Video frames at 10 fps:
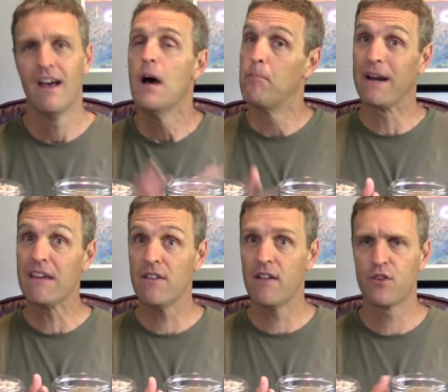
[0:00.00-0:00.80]
But
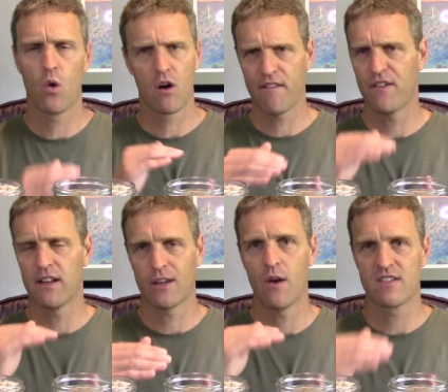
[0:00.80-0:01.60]
even if you already feel
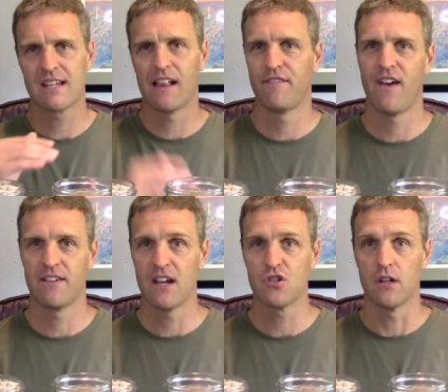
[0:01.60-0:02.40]
like you have a solid
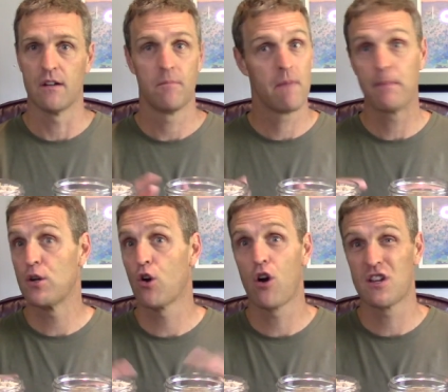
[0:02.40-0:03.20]
foundation, maybe
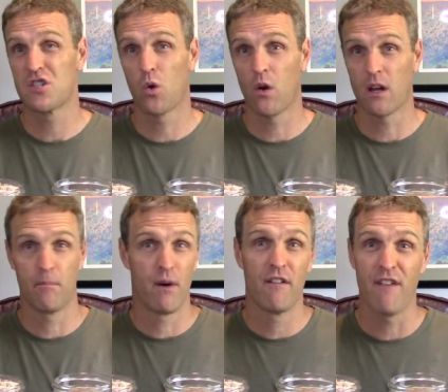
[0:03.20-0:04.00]
you're already scoring
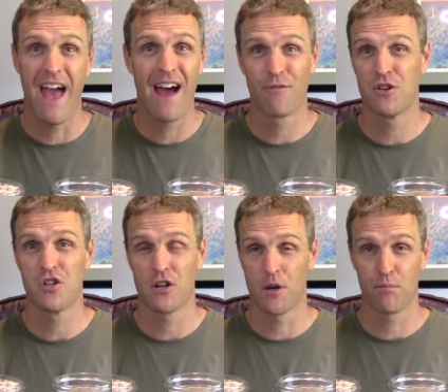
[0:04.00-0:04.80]
above average
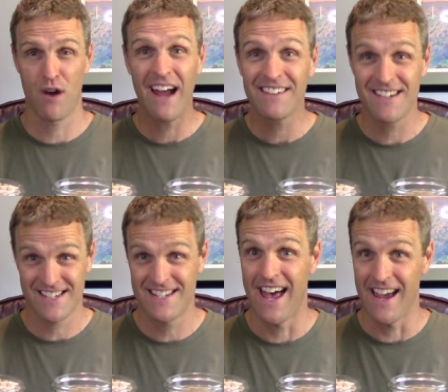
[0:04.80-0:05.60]
on your practice
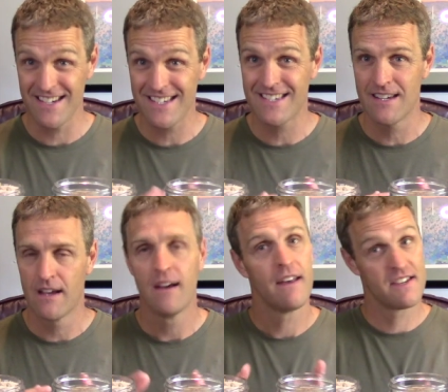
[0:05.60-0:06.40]
tests,
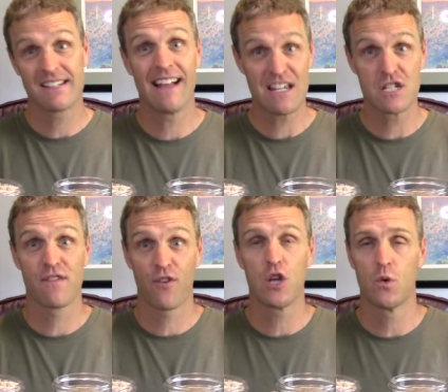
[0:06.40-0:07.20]
this class is
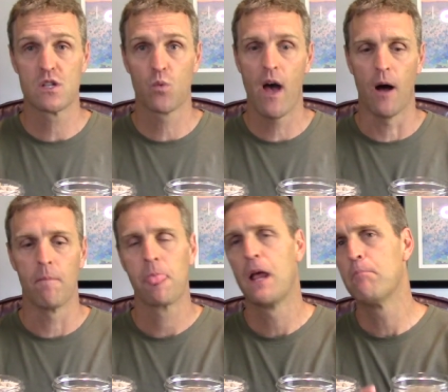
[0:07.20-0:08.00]
for you as well.
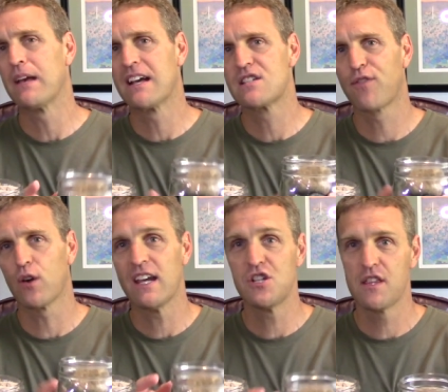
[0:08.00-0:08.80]
Because for
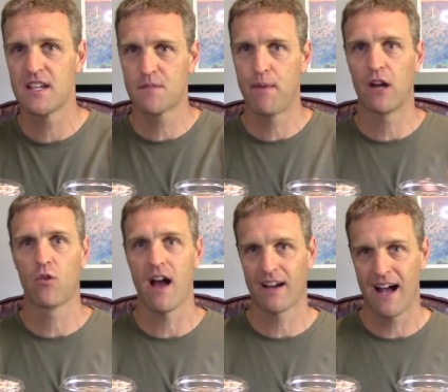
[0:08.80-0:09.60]
each of these big
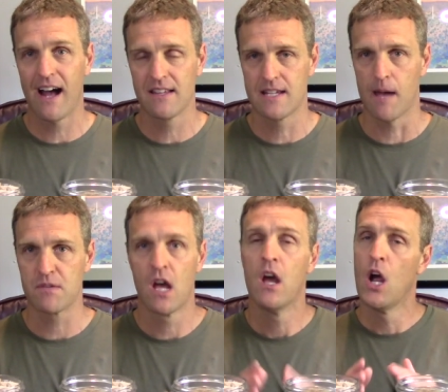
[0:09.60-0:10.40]
rock
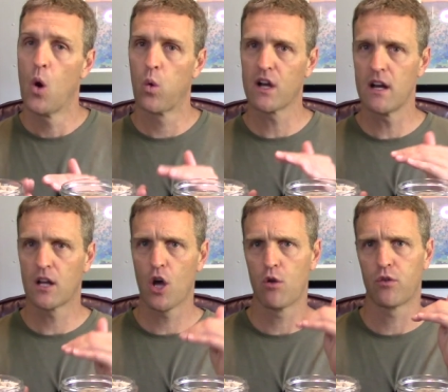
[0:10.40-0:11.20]
concepts, we're going to
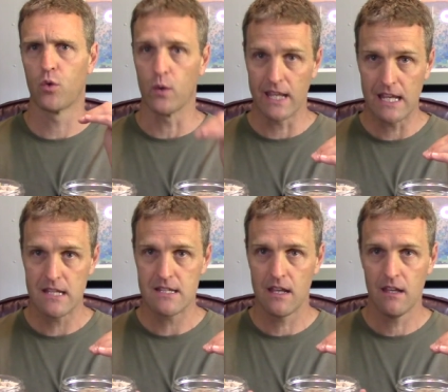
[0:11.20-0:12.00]
go through
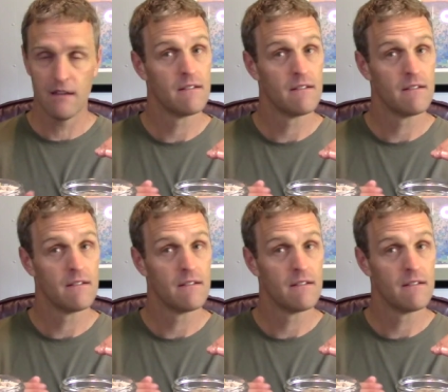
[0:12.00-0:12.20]
easy,